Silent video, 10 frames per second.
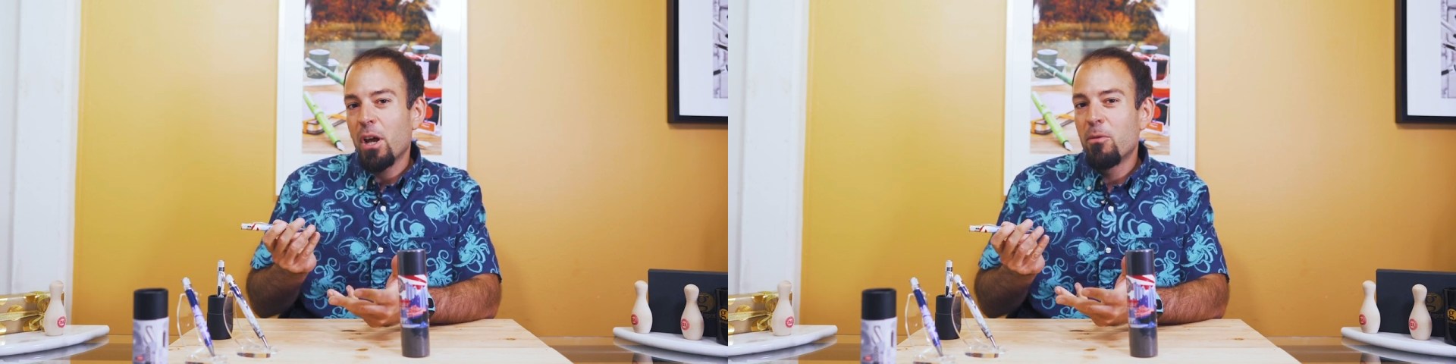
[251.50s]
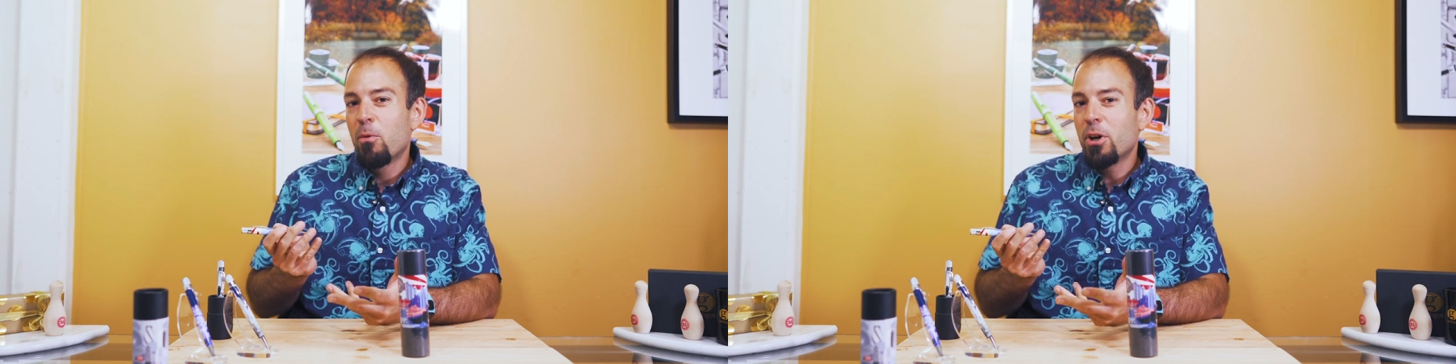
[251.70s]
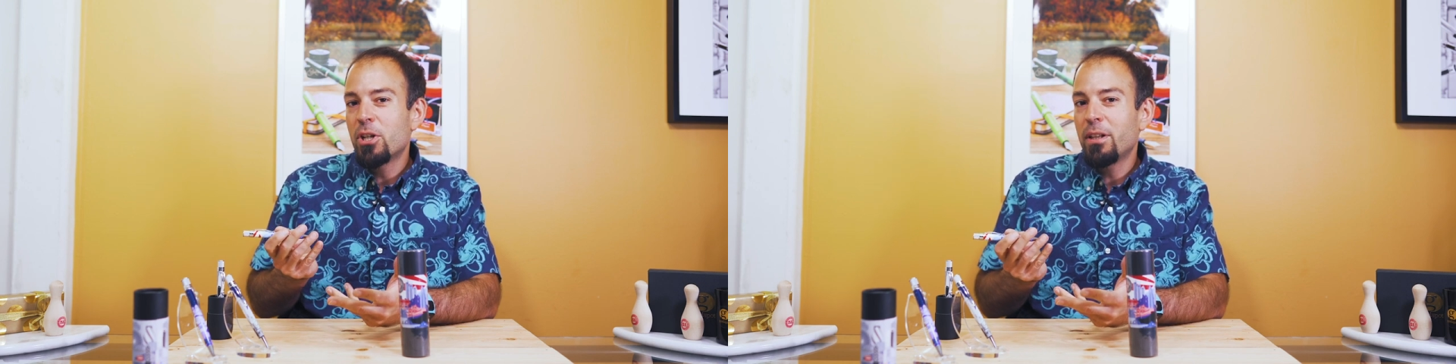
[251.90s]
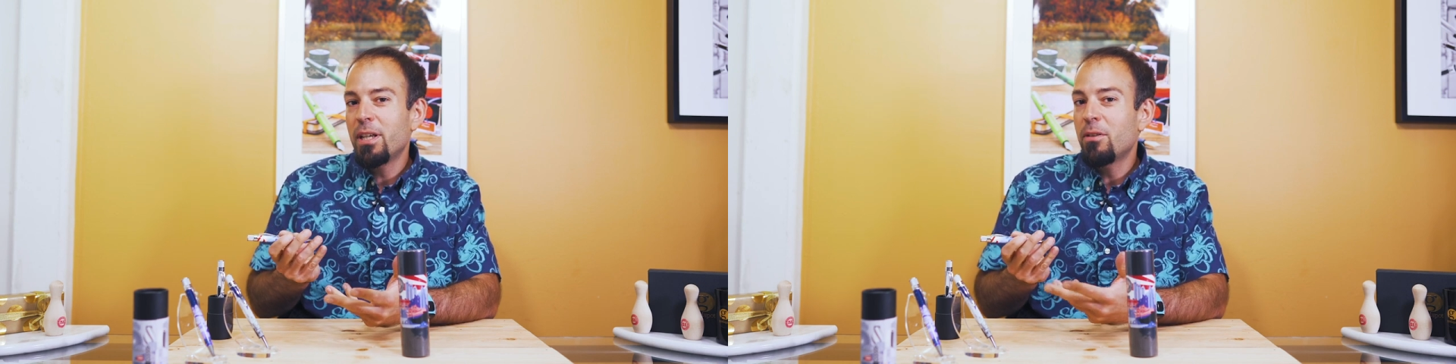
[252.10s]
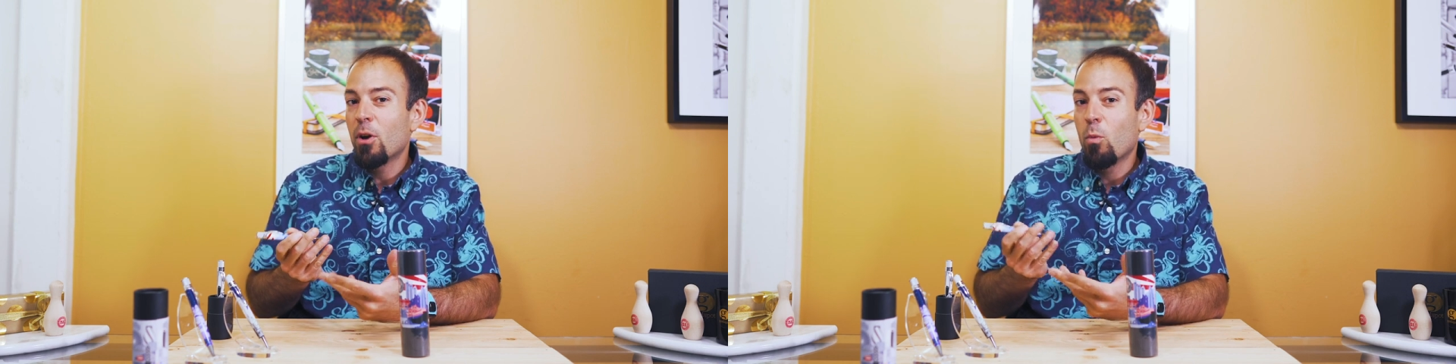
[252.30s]

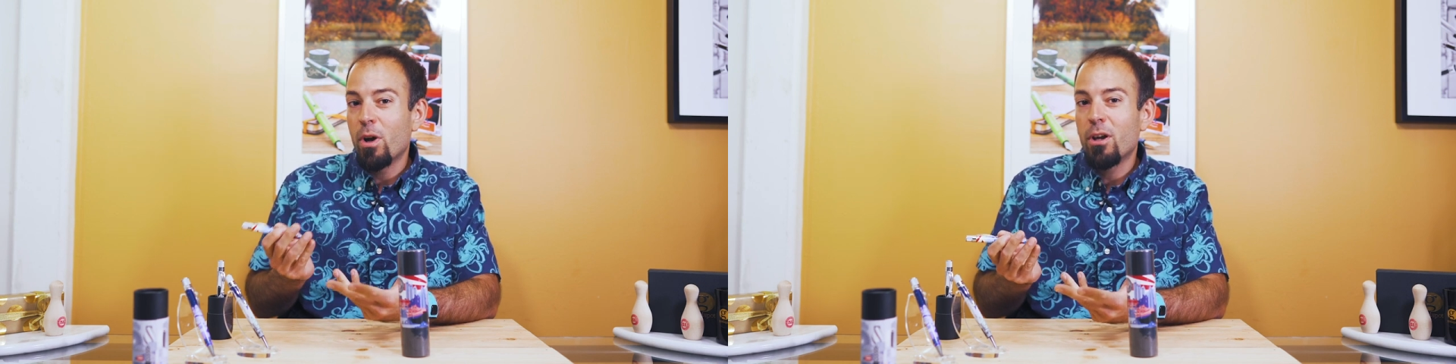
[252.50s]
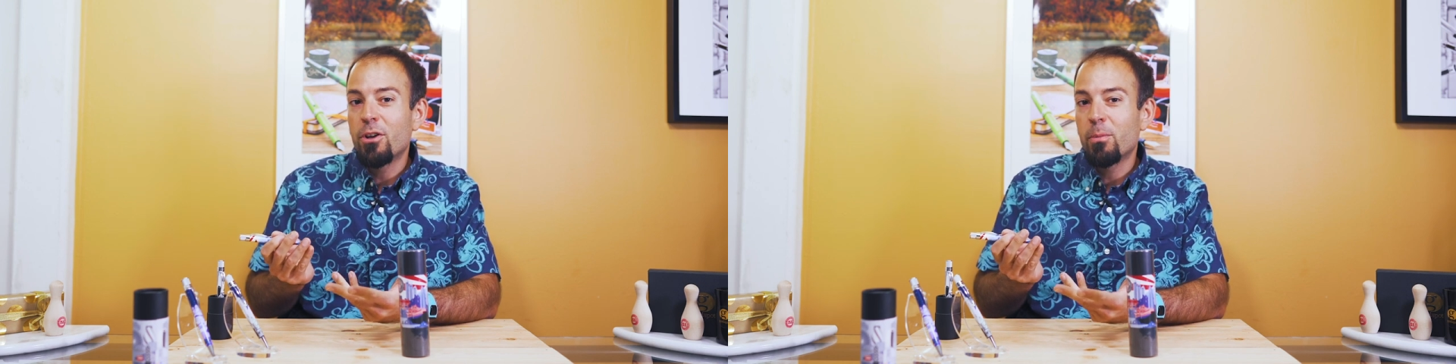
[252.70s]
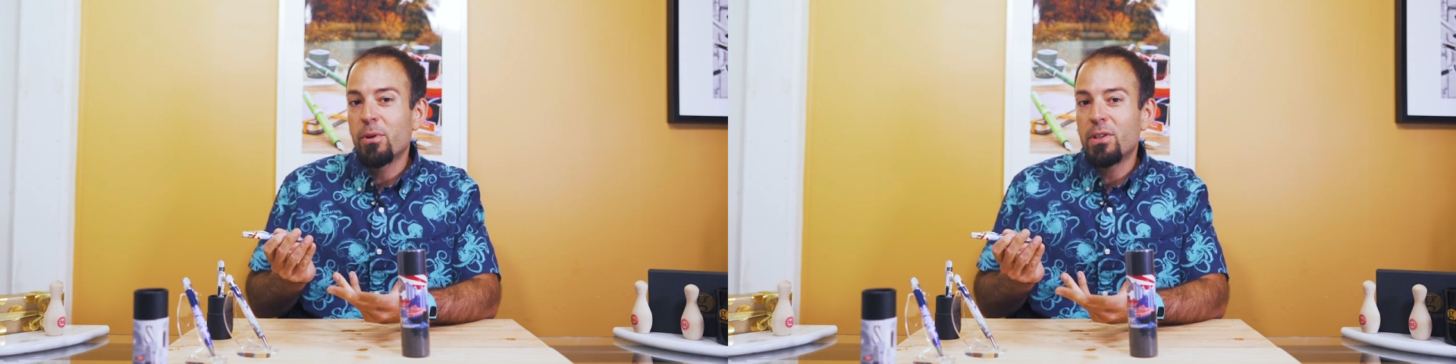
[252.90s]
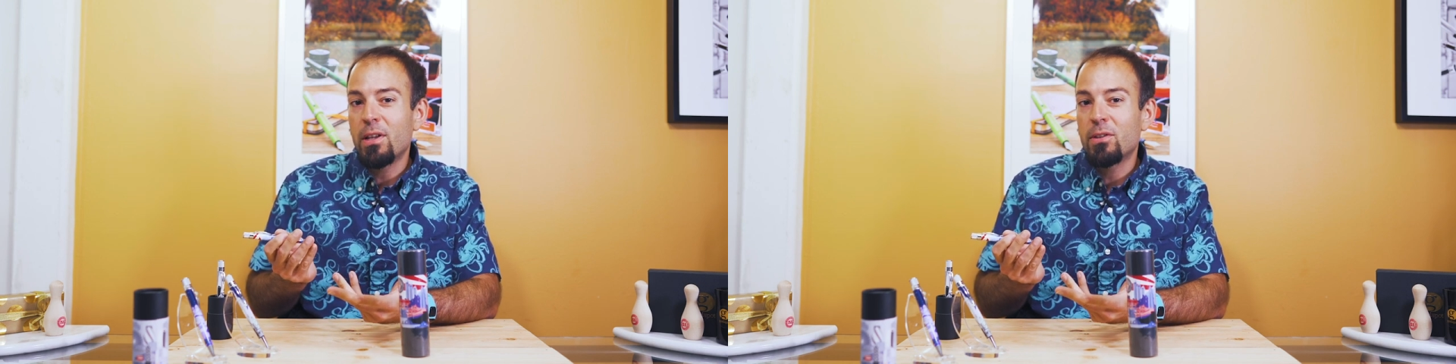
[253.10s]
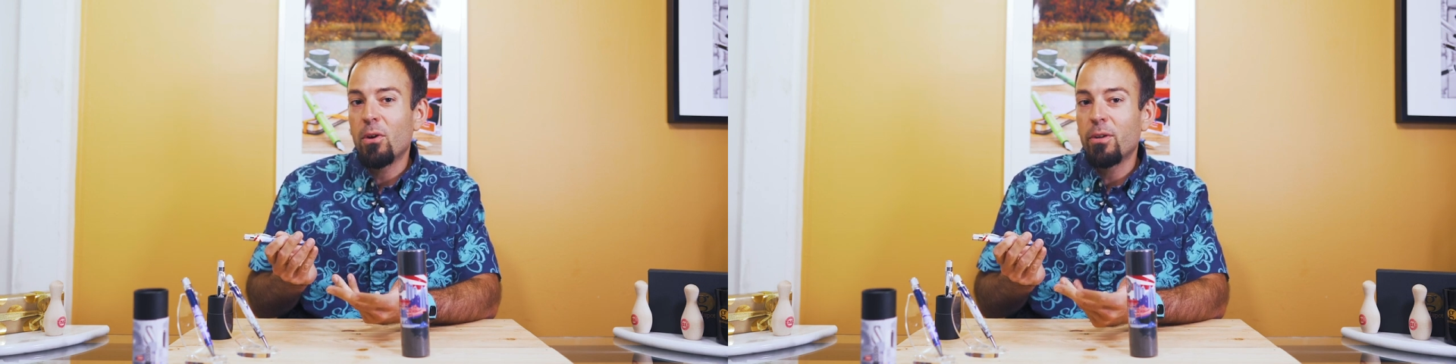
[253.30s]
unfortunately, they're
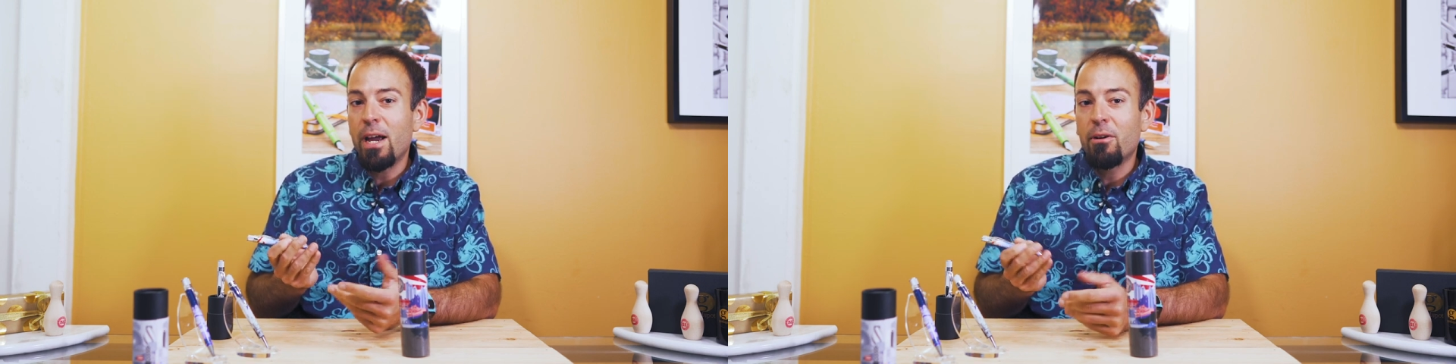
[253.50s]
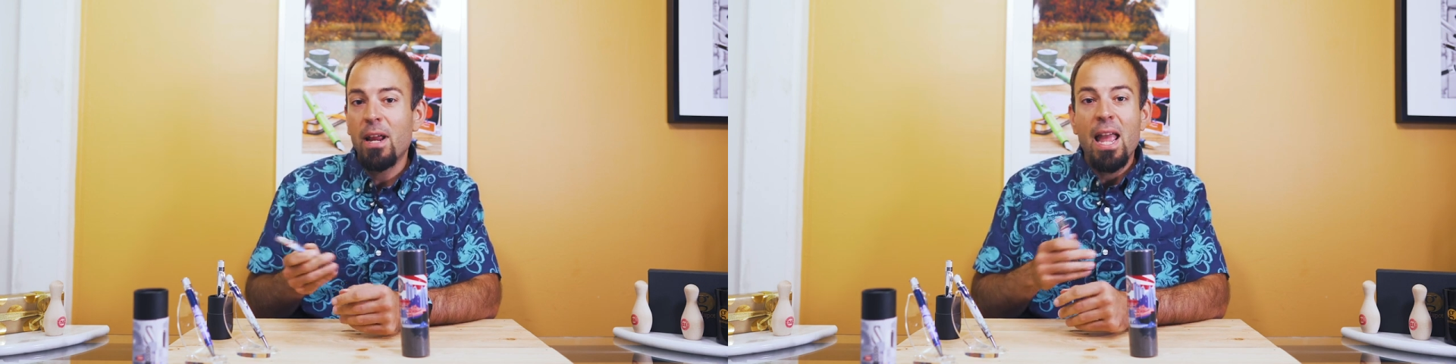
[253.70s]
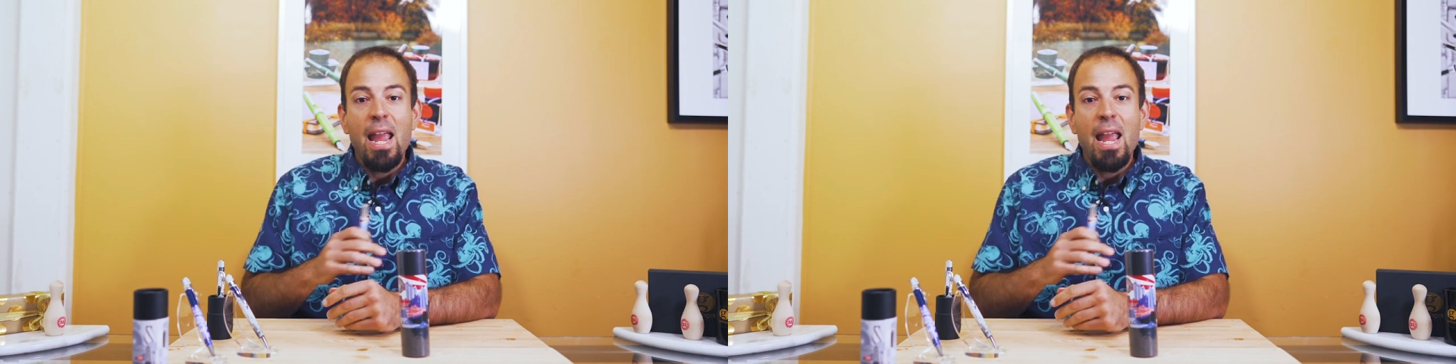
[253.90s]
100% sold out,